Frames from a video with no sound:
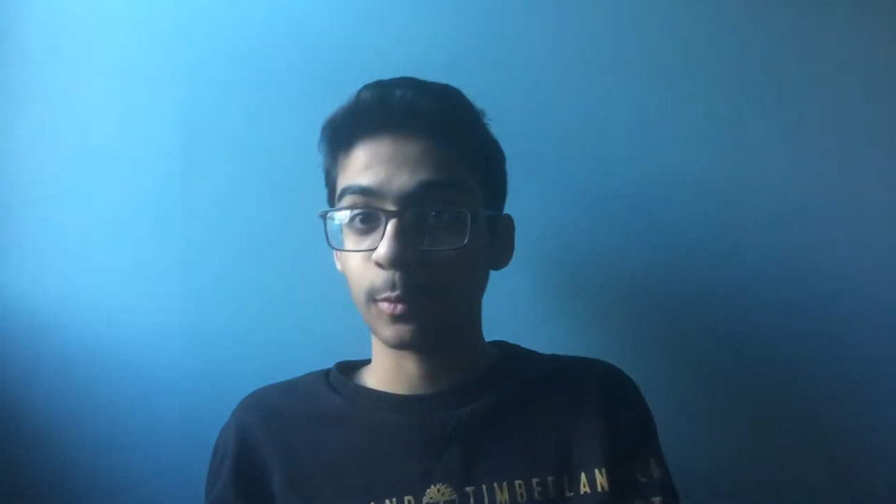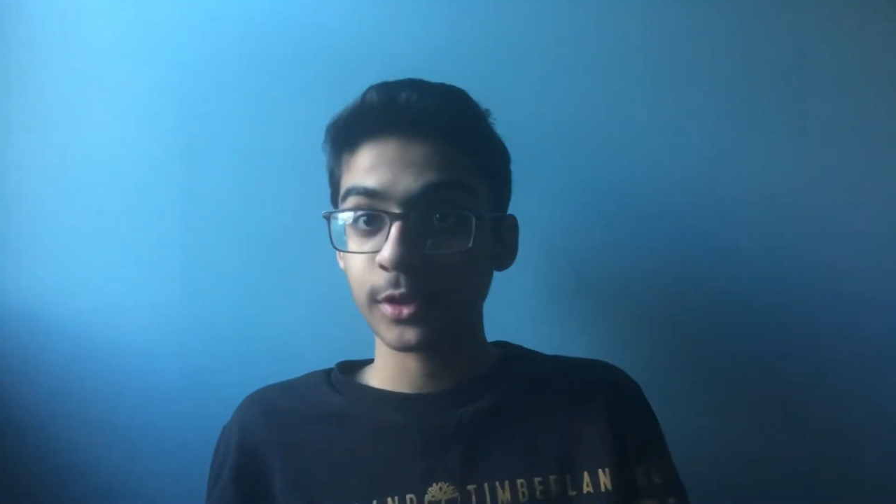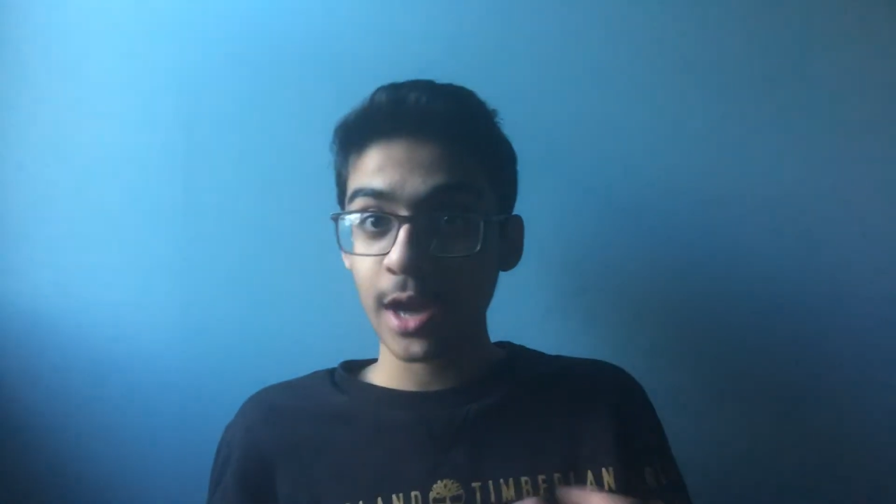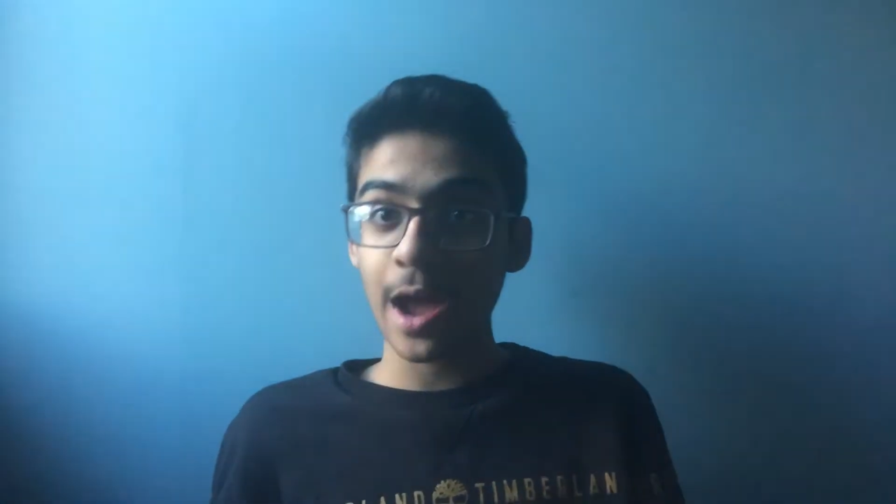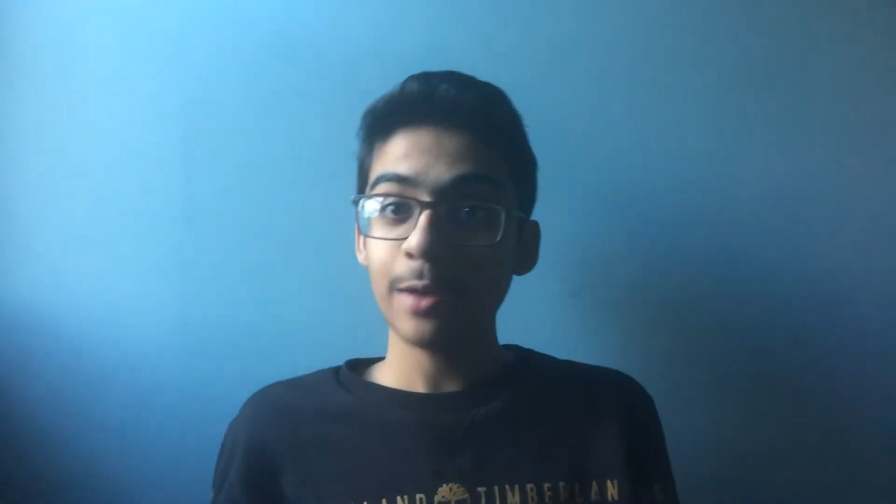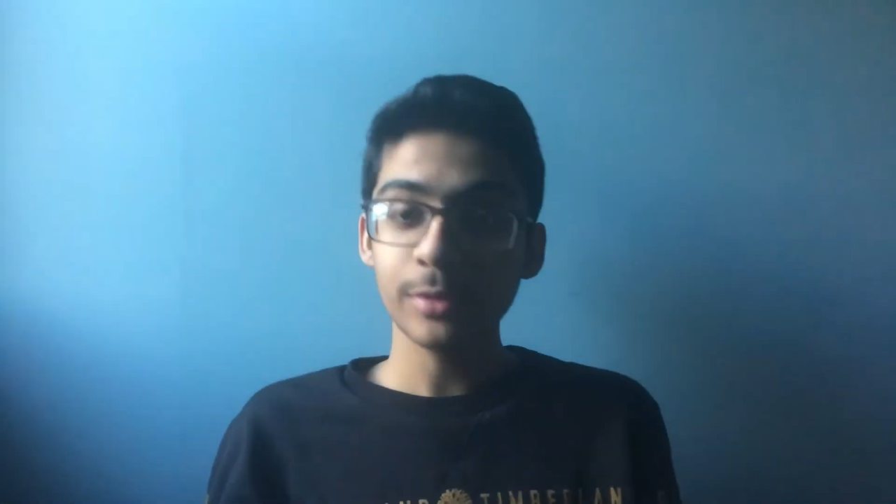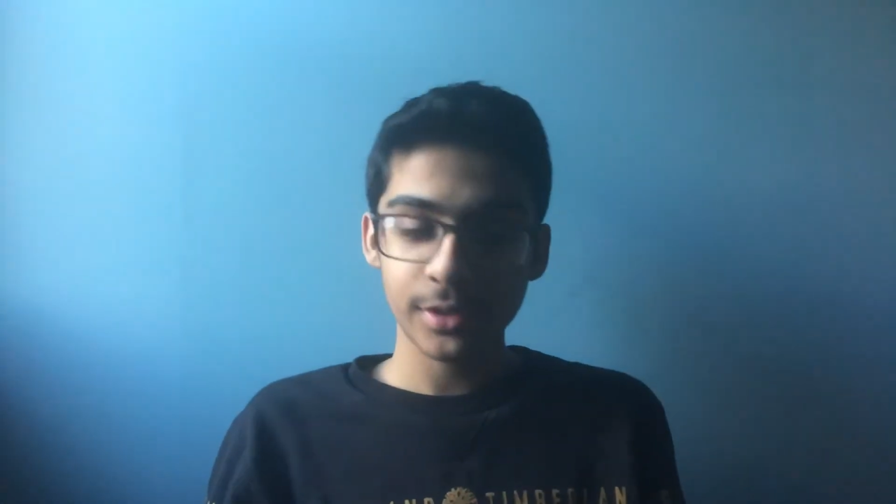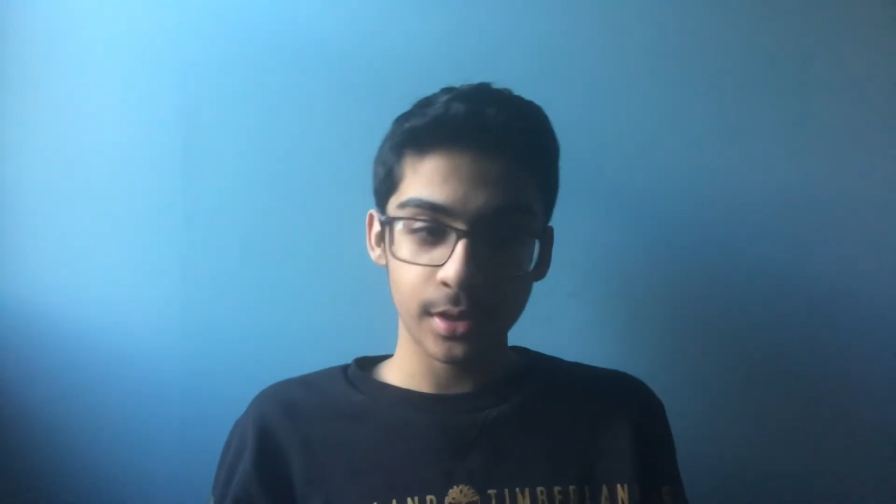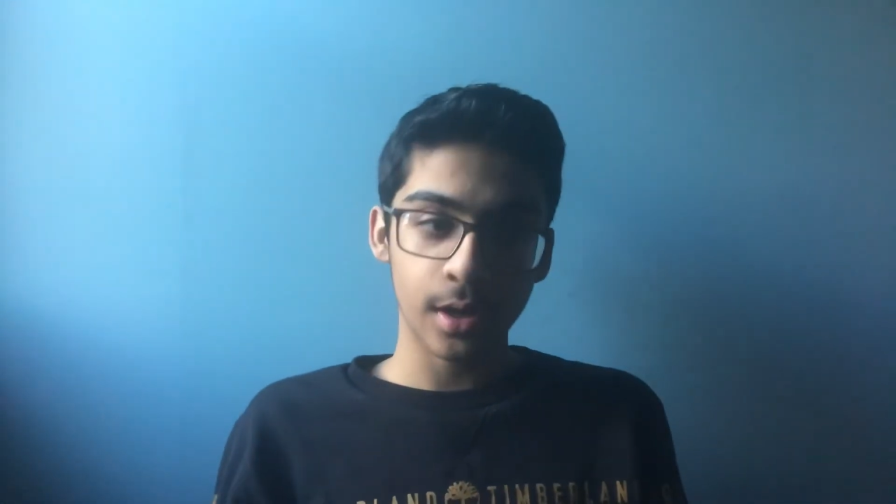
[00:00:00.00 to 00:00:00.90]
which I was